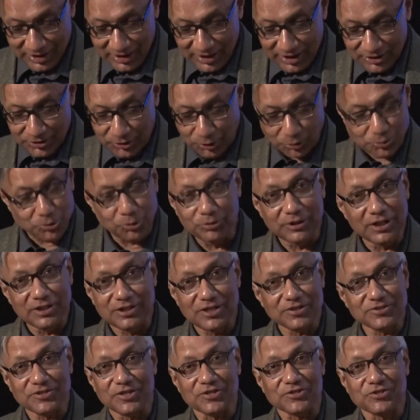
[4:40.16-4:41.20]
Not only
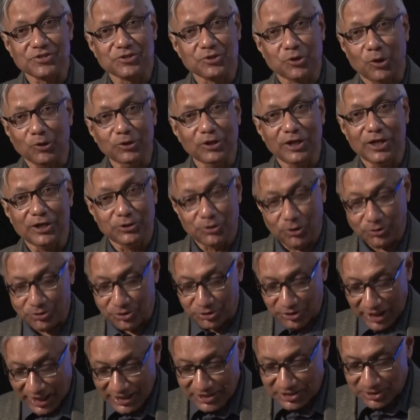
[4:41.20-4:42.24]
does the scholar not
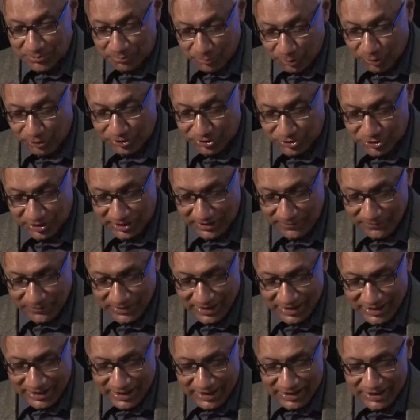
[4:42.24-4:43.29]
write poetry,
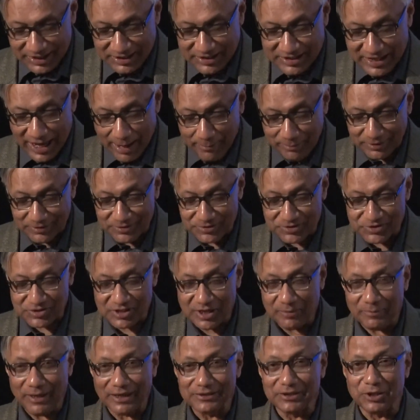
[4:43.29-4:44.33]
he dabbles
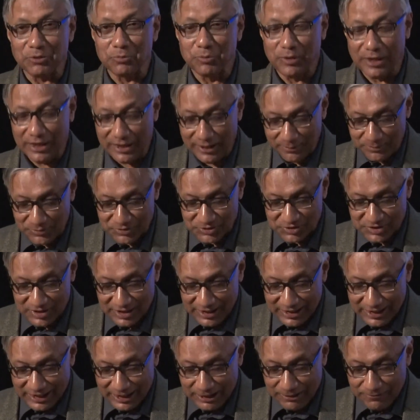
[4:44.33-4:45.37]
among the
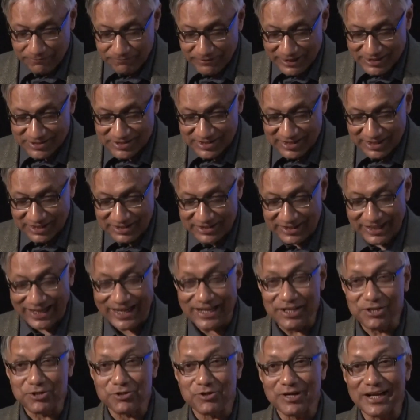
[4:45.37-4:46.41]
worms infesting the
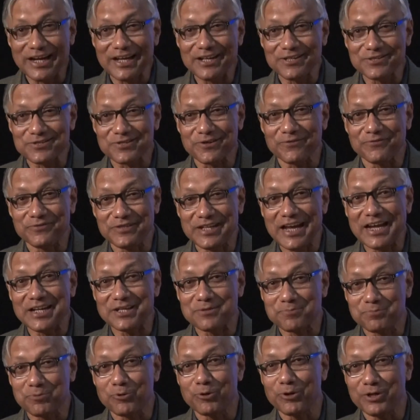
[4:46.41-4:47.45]
entrails of dead
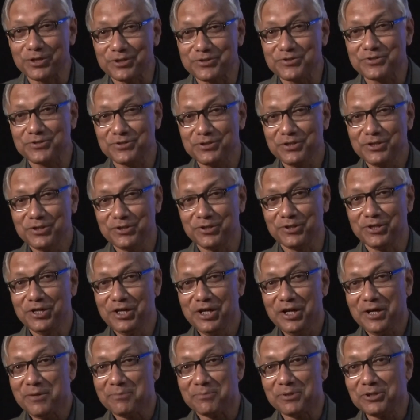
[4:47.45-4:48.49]
poets.
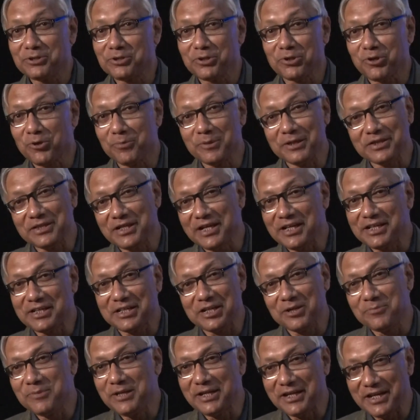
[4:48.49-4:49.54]
Mrito Kobider
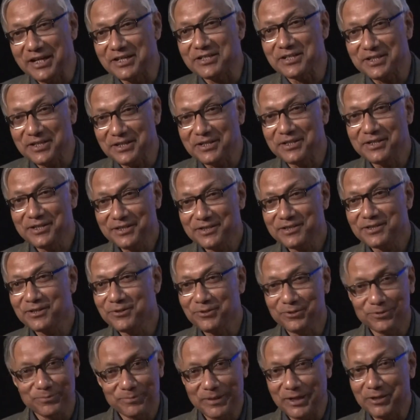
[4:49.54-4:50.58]
Krimi Khete. I think
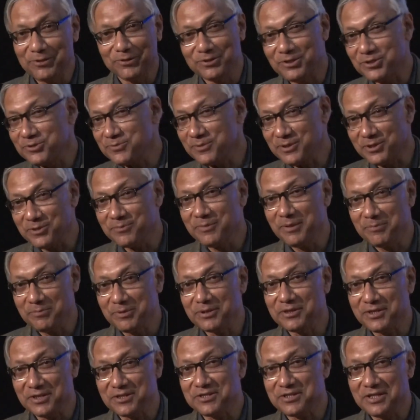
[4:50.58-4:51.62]
all Bengalis will remember
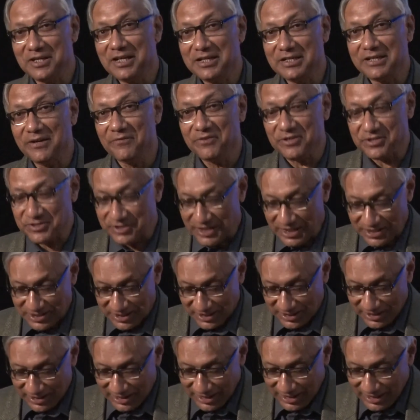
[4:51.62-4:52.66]
that devastating
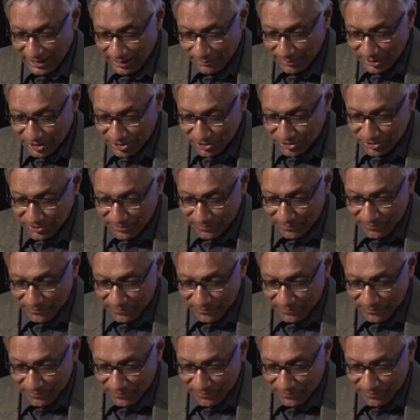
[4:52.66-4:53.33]
image.